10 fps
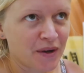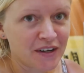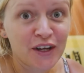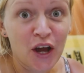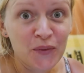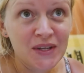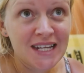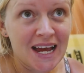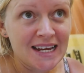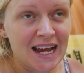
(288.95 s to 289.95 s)
We're gonna go
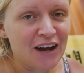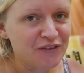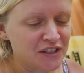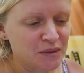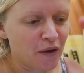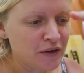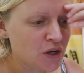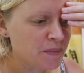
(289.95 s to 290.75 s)
the day after tomorrow,